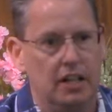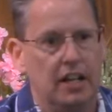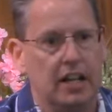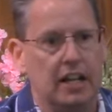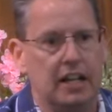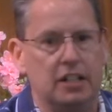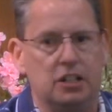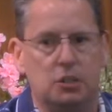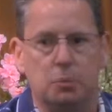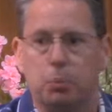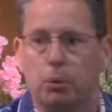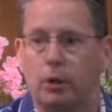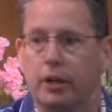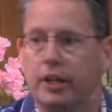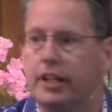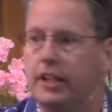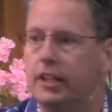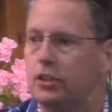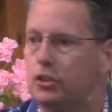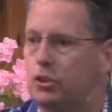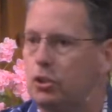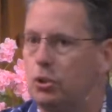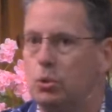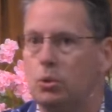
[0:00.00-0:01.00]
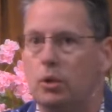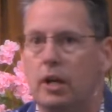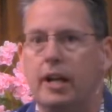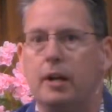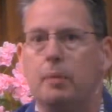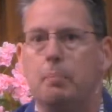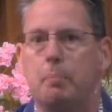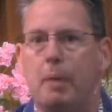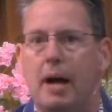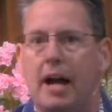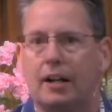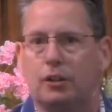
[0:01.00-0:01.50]
And he's bringing it to a,
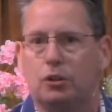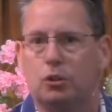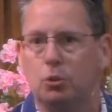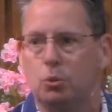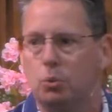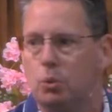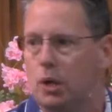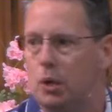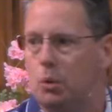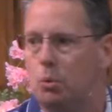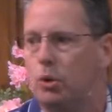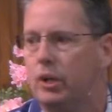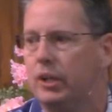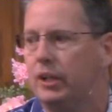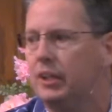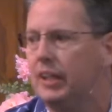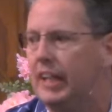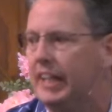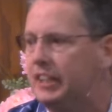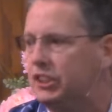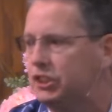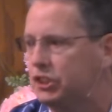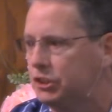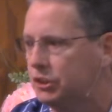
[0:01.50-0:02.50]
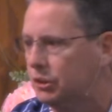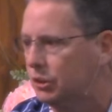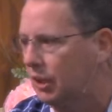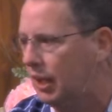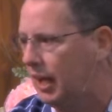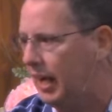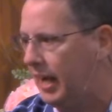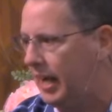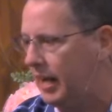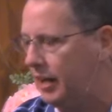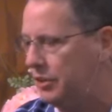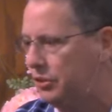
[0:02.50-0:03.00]
back to a relational
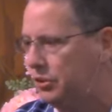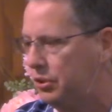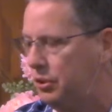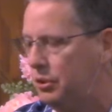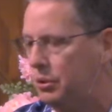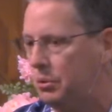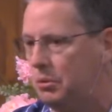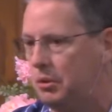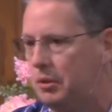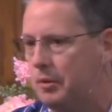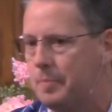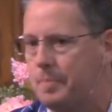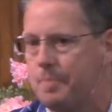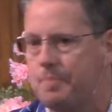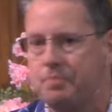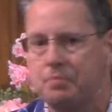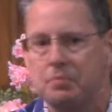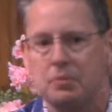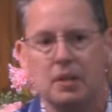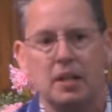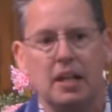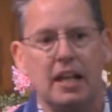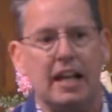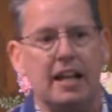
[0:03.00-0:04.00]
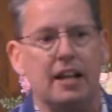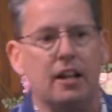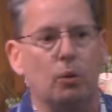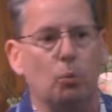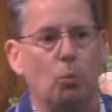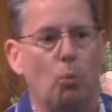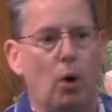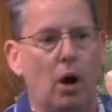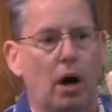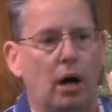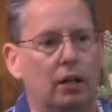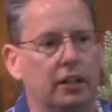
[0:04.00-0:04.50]
attitude. And
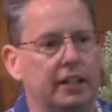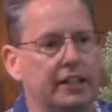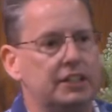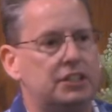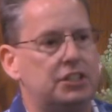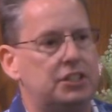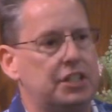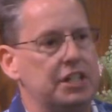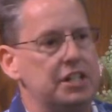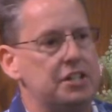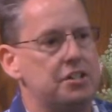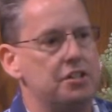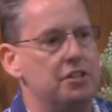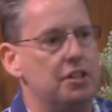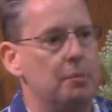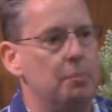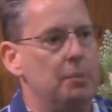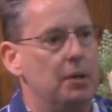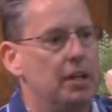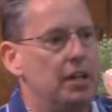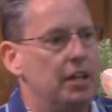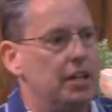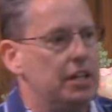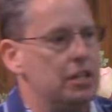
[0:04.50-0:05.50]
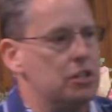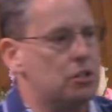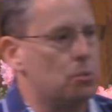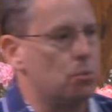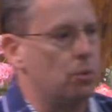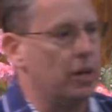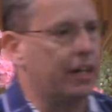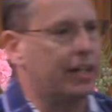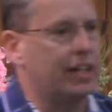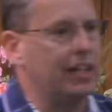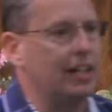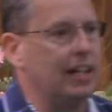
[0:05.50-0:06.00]
while he's teaching them, he's
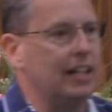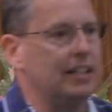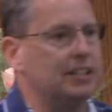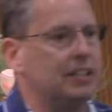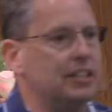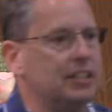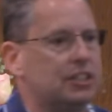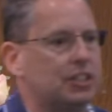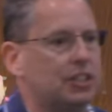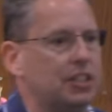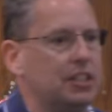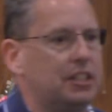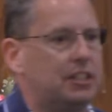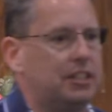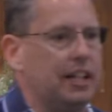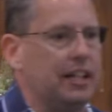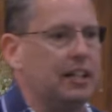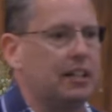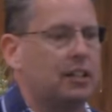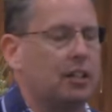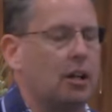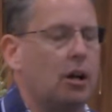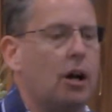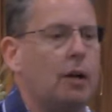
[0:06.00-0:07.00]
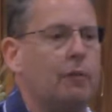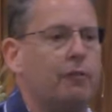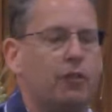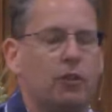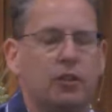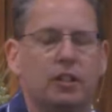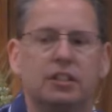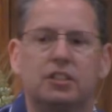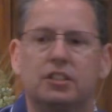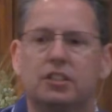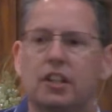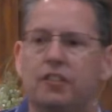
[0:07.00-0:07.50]
recognizing it's going to take time for
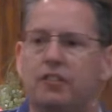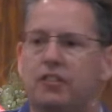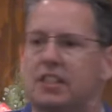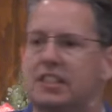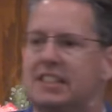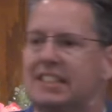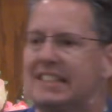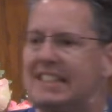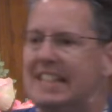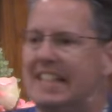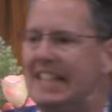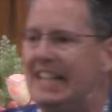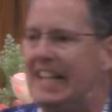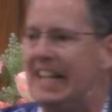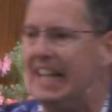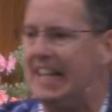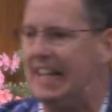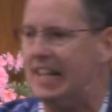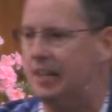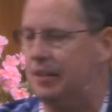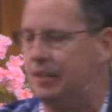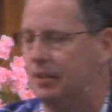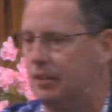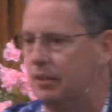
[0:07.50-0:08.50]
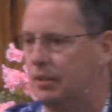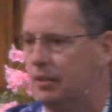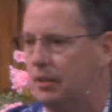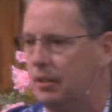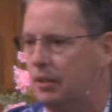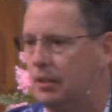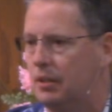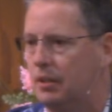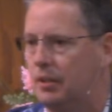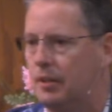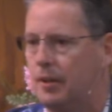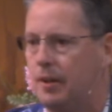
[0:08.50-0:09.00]
this stuff to sink in.
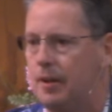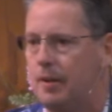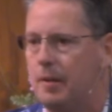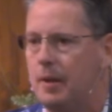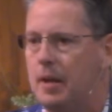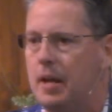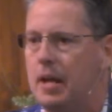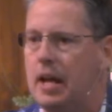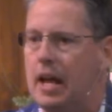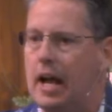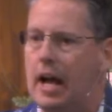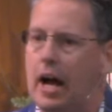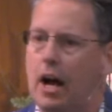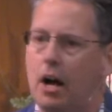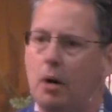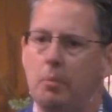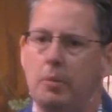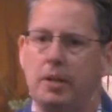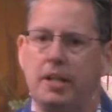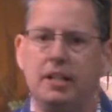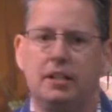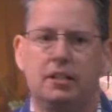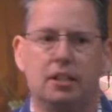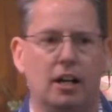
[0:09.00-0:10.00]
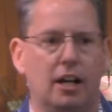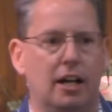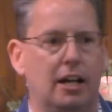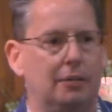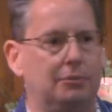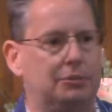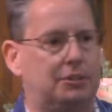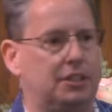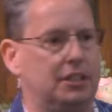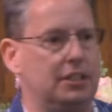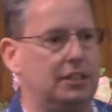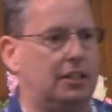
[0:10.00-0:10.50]
How many
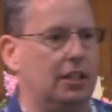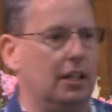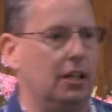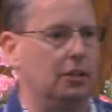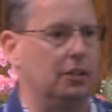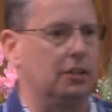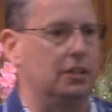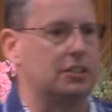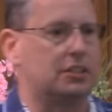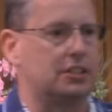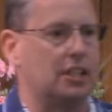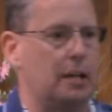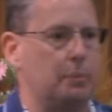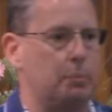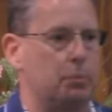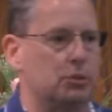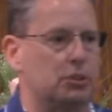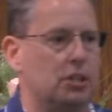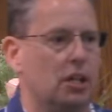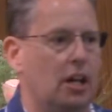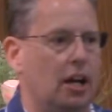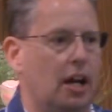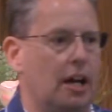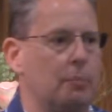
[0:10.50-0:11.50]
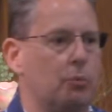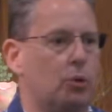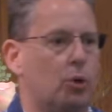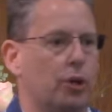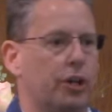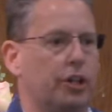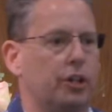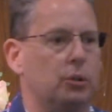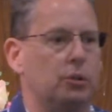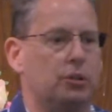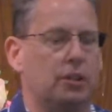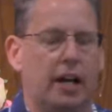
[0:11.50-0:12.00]
times did he tell the disciples, I'm going
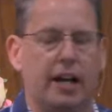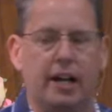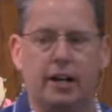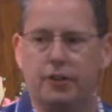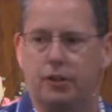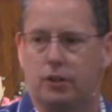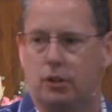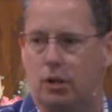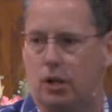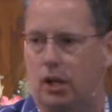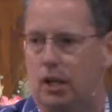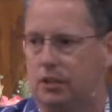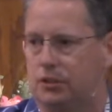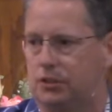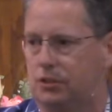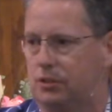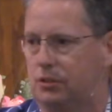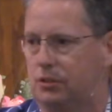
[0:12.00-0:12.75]
to go die on the cross?